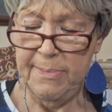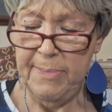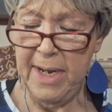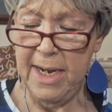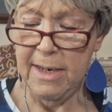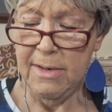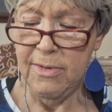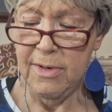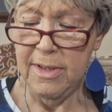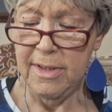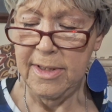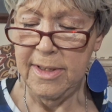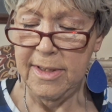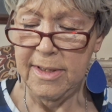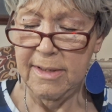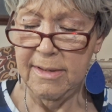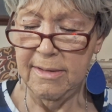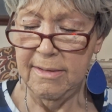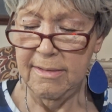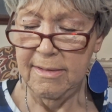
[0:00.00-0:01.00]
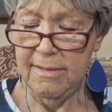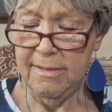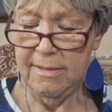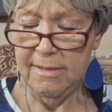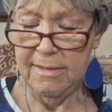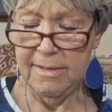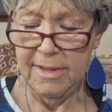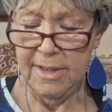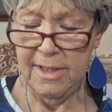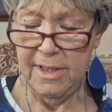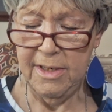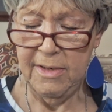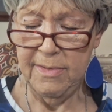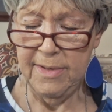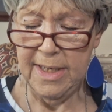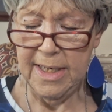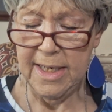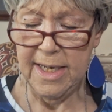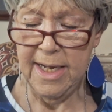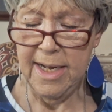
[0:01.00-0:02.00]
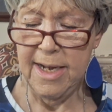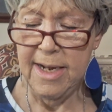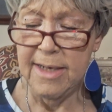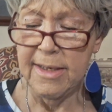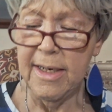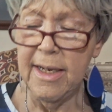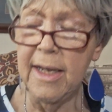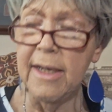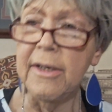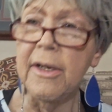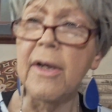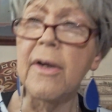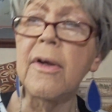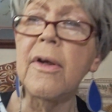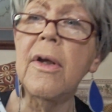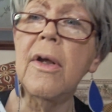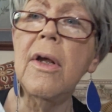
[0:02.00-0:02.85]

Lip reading: backwards. So you really can't, can you?